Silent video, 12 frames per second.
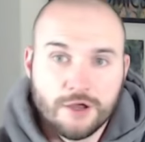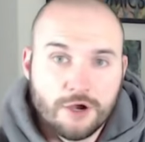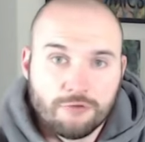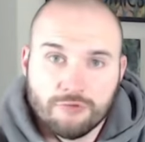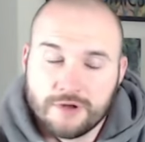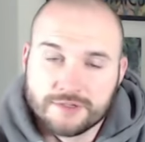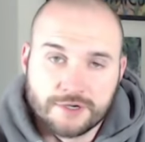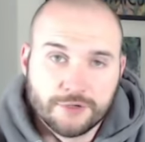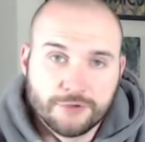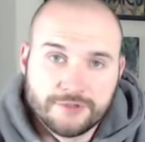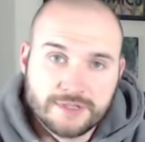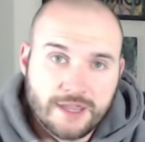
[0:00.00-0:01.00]
Run as
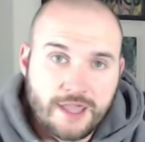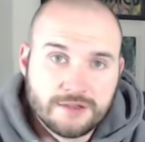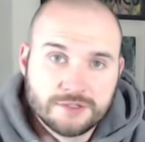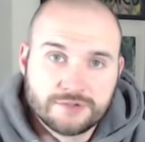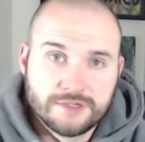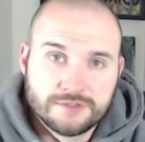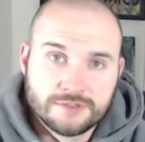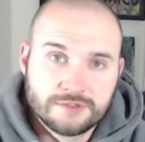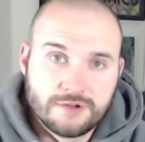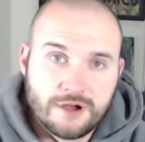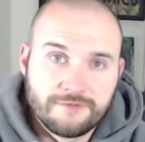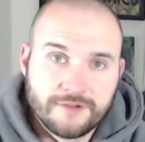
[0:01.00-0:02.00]
early as they can in transition
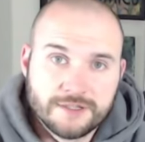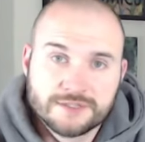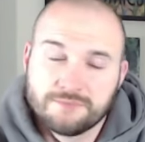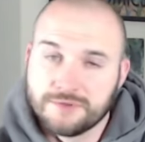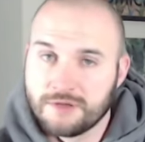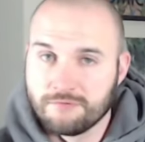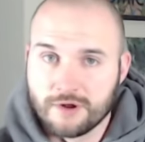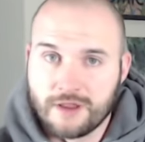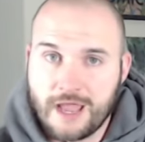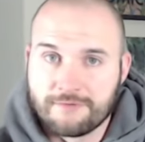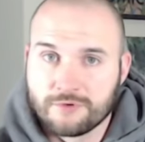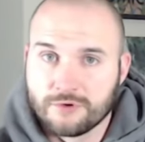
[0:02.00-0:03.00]
offense, but then run
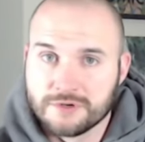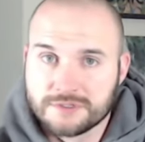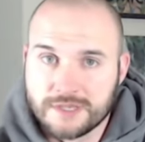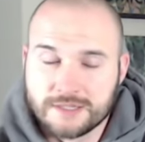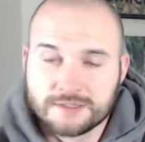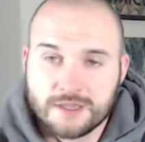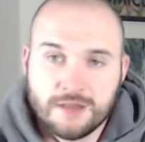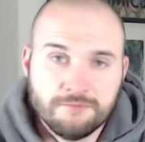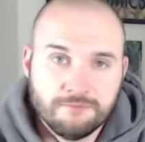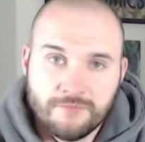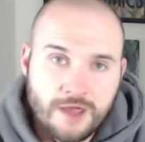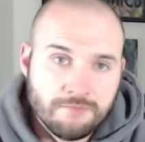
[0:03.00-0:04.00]
half-court sets
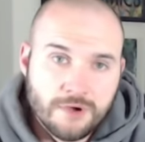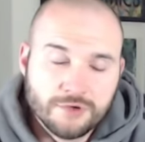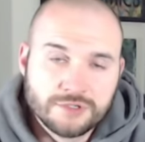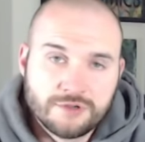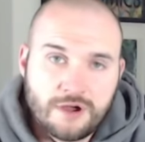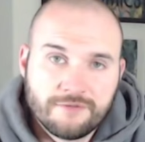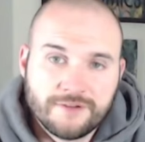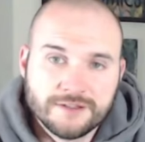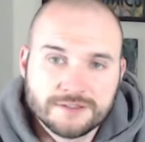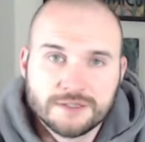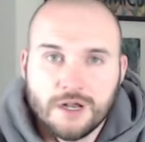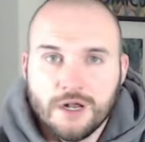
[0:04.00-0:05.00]
and, and motion
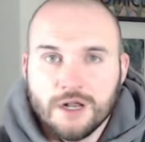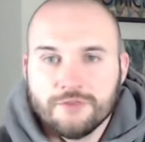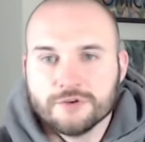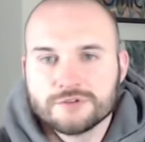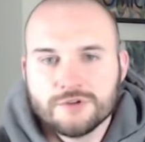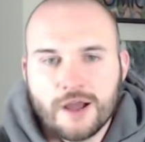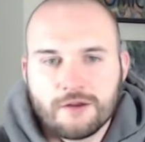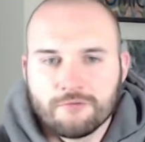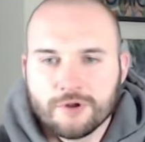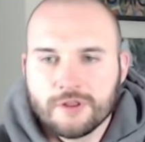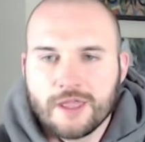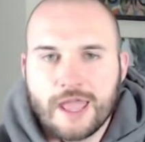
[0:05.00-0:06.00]
offense. There's not
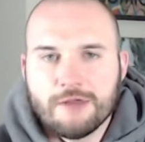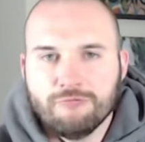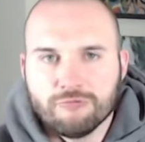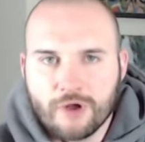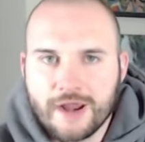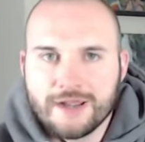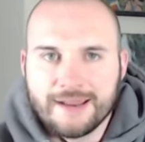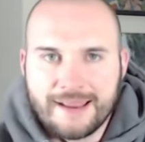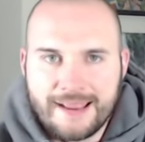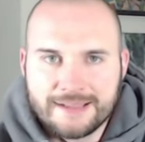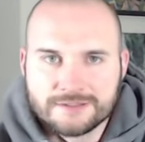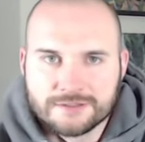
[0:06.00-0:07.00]
really a right
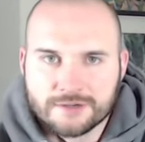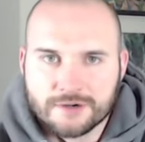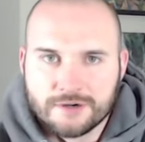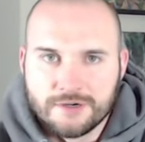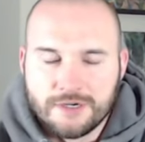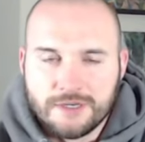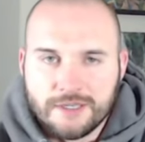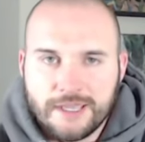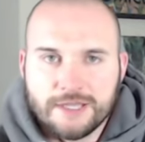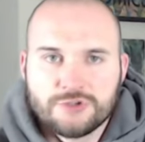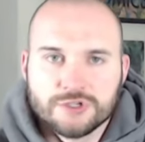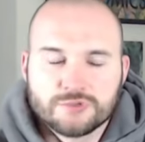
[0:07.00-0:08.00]
answer.
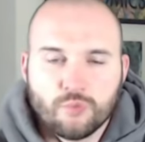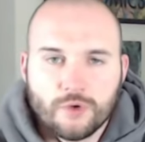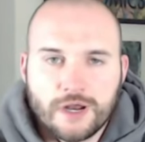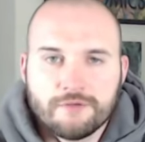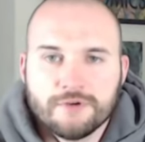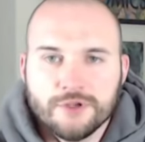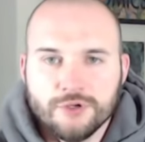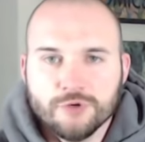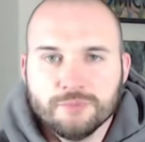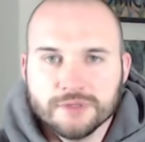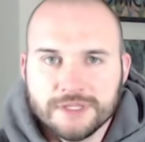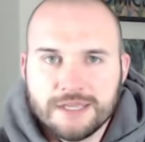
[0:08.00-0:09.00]
It's just whatever you
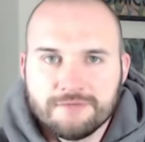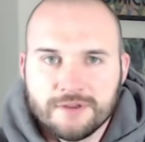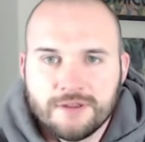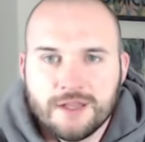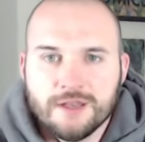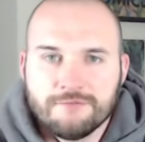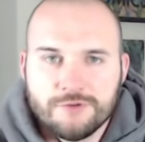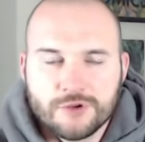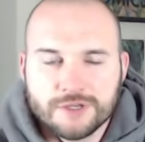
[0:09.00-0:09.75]
believe in, and if you can